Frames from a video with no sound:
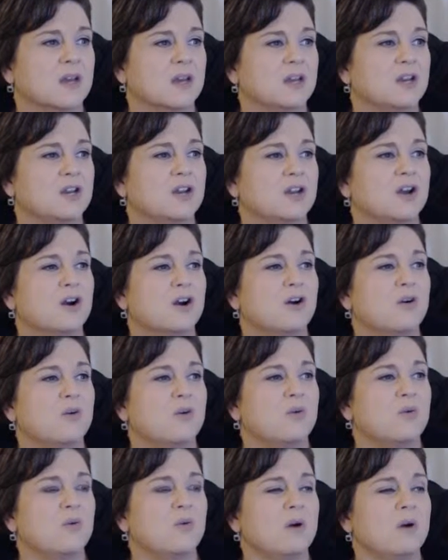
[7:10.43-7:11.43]

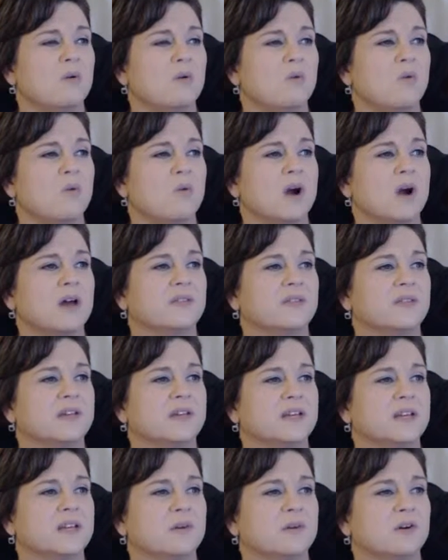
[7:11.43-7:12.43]
Know what the
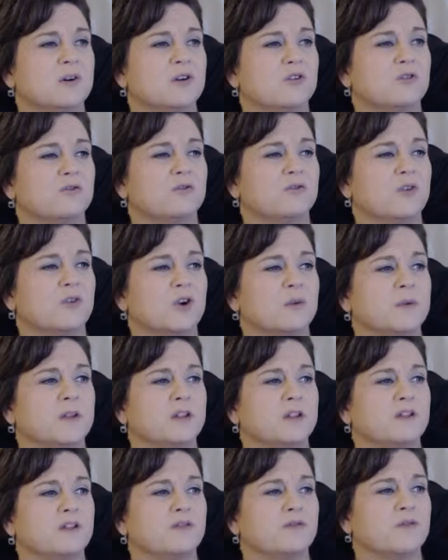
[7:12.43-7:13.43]
chemical
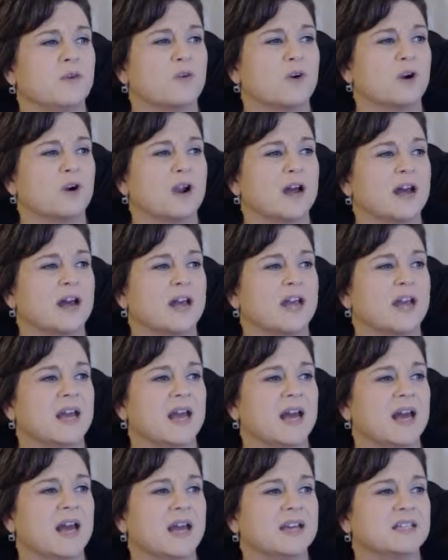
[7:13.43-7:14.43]
formula for a
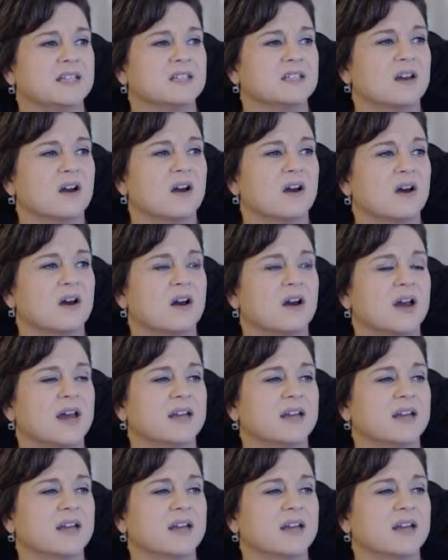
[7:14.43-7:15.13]
hexose